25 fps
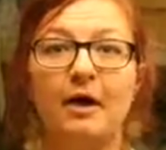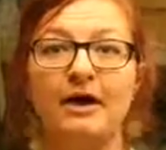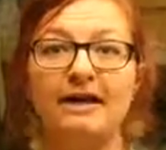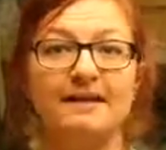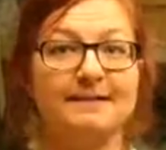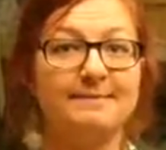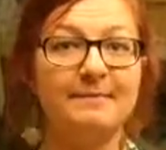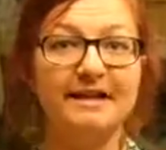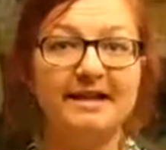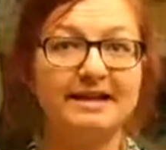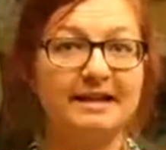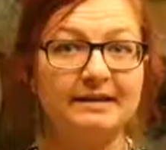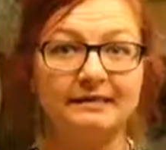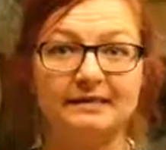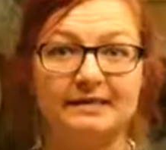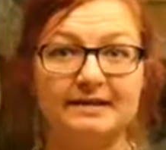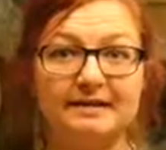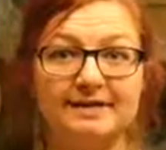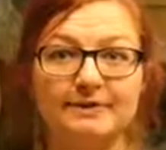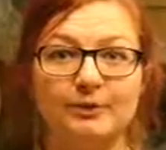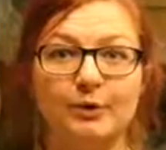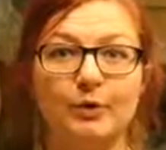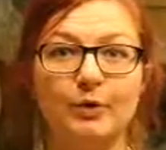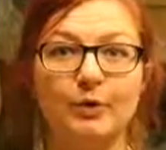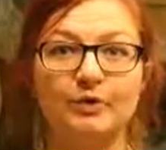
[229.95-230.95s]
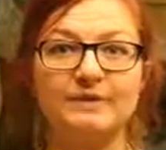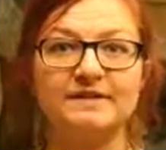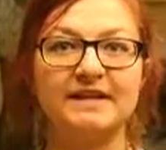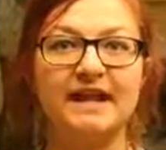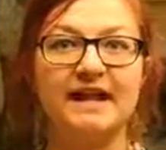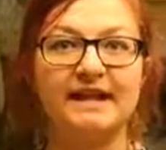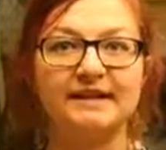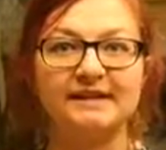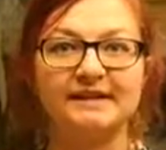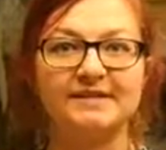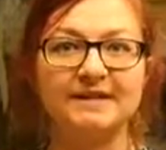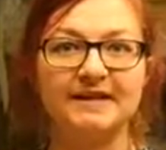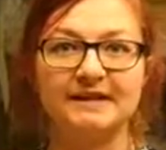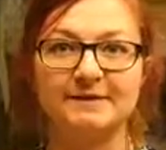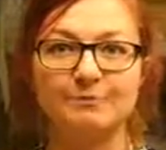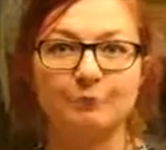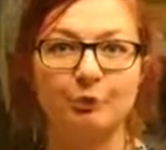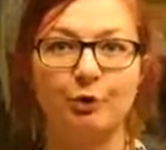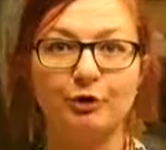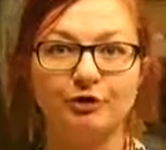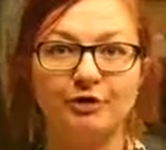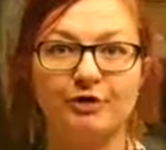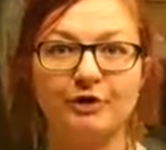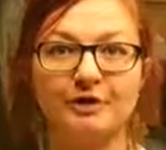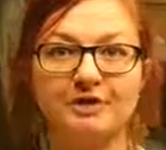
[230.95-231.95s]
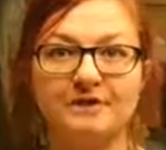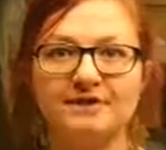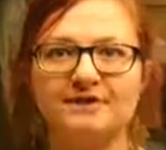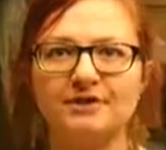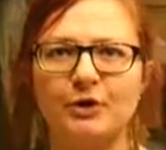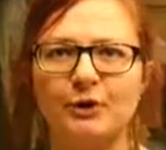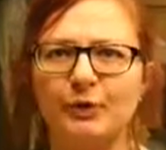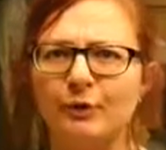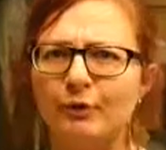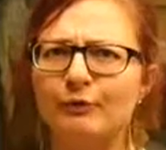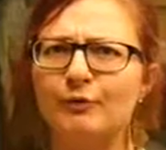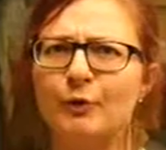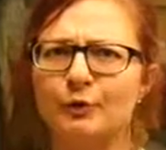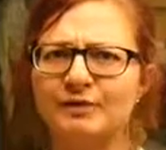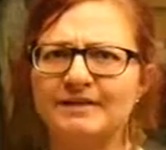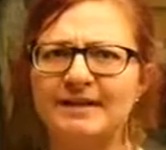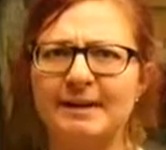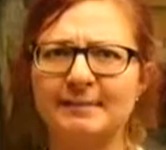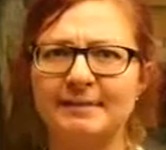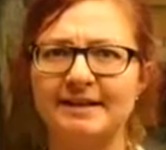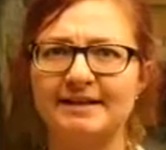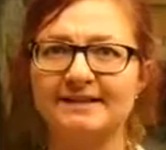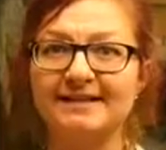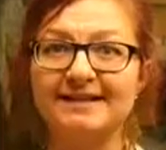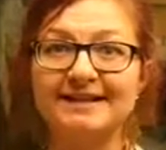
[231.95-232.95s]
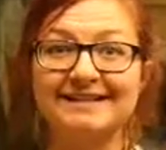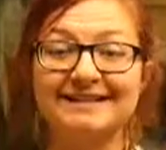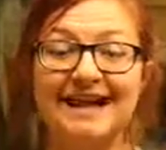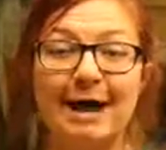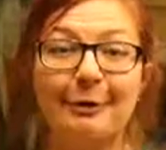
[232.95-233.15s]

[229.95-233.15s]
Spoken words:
he's making these swords, and it's his product. So, of course, that makes sense.